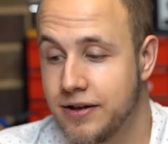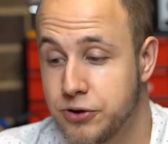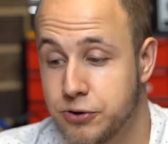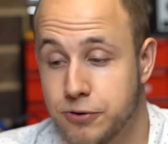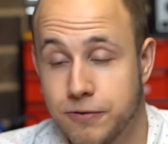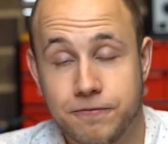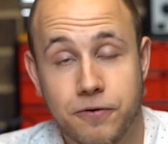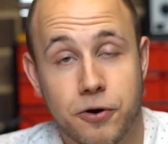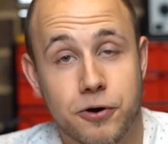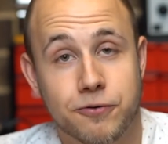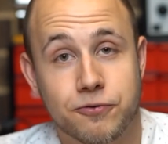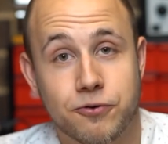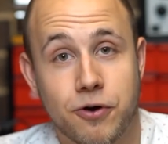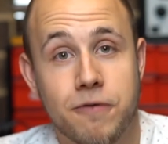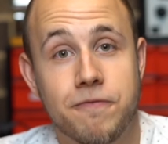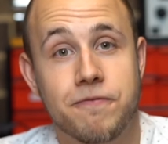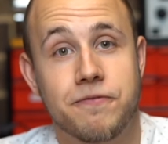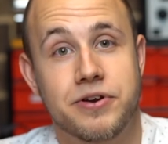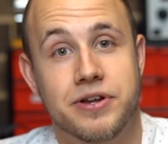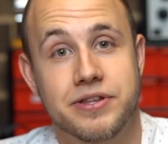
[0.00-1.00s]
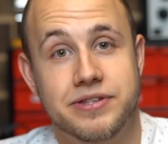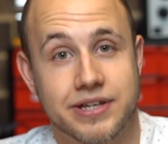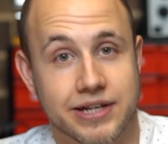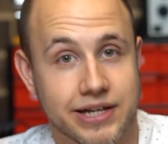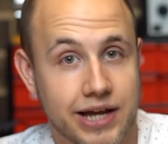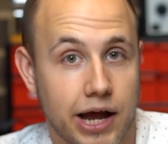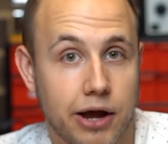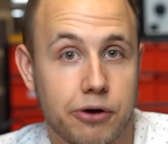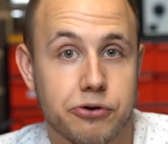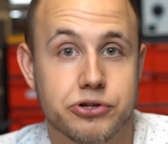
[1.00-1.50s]
Your vote of confidence
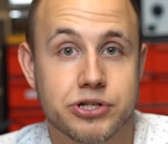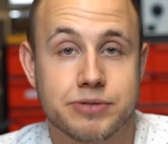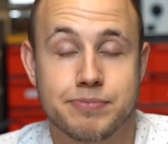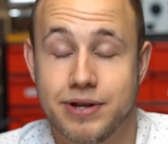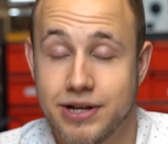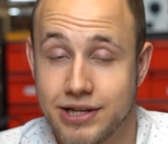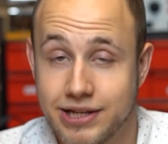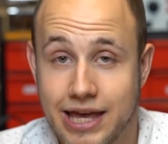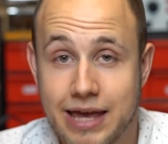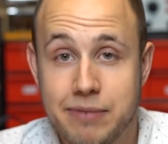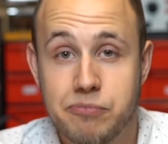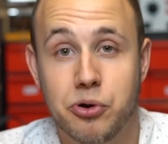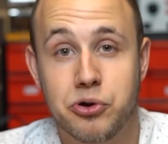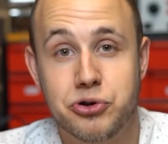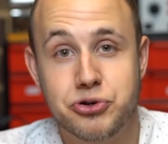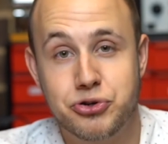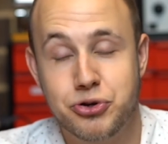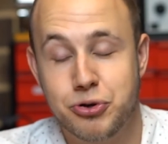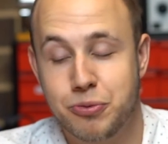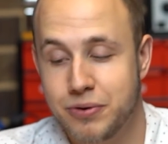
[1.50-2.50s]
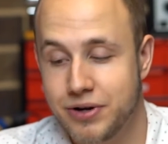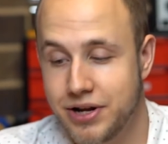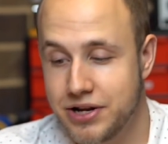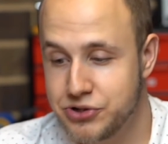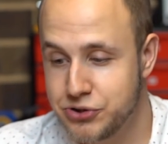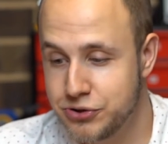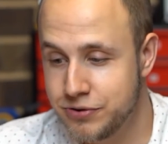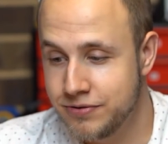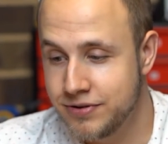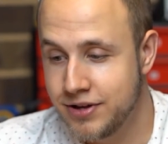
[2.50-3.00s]
encourages me to keep on doing what I
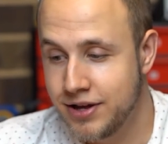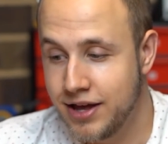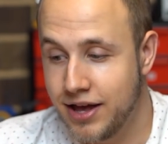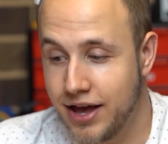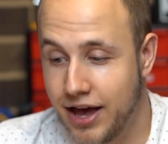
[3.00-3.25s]
do,